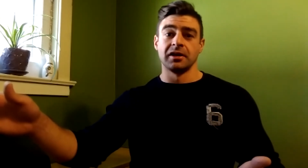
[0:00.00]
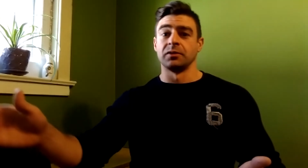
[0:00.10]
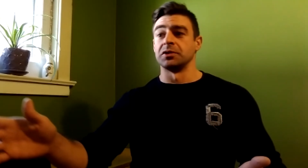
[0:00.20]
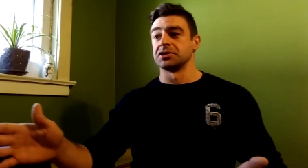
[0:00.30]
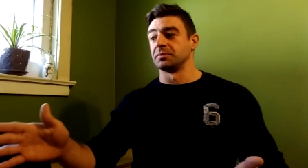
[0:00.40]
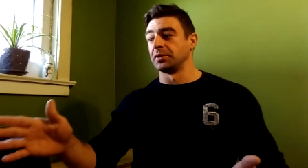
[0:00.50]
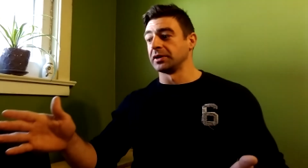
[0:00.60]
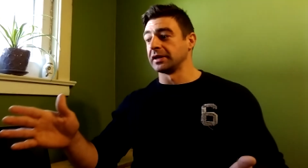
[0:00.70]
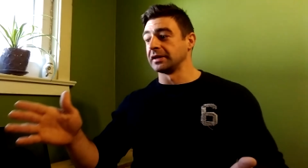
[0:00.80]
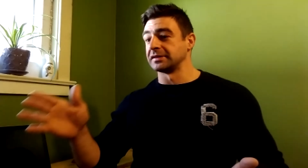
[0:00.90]
we should put
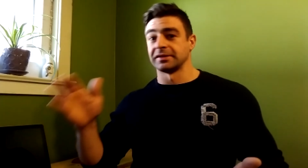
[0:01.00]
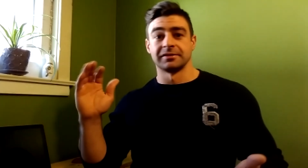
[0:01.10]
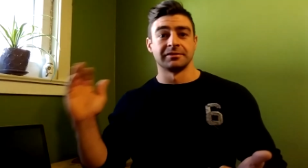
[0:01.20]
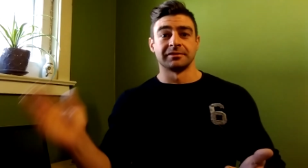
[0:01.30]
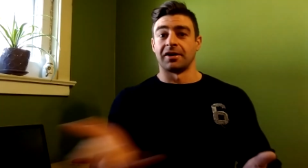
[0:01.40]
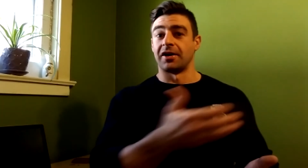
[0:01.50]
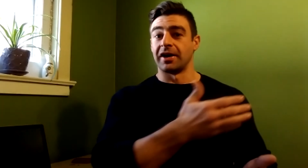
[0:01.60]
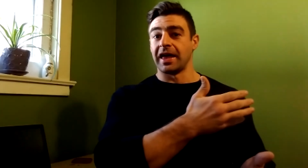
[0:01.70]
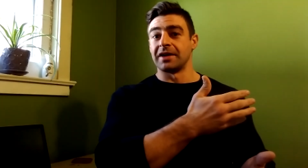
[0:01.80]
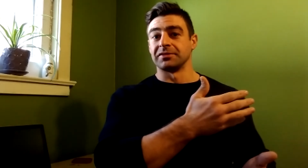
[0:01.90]
it on
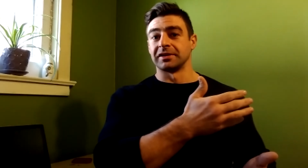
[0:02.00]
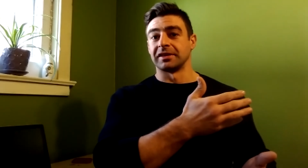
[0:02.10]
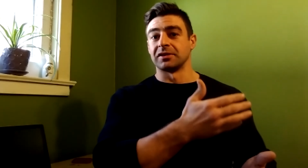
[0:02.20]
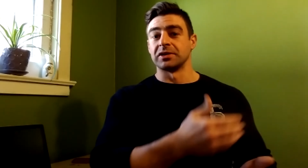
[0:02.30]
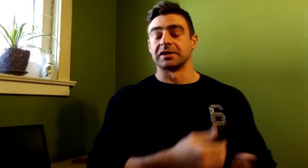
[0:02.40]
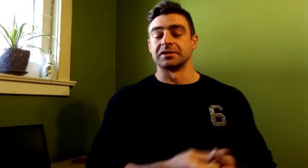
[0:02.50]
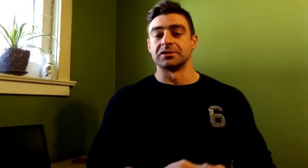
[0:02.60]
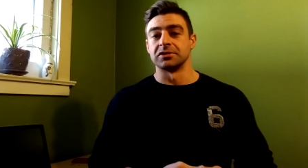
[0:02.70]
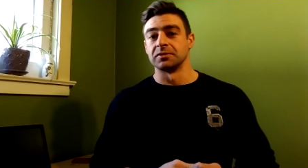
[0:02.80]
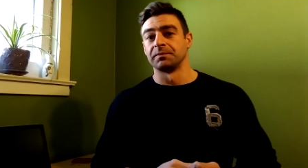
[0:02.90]
everything we
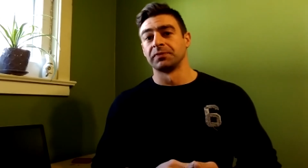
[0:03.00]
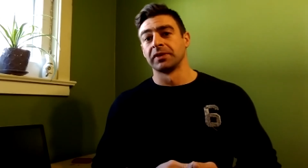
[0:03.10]
consume,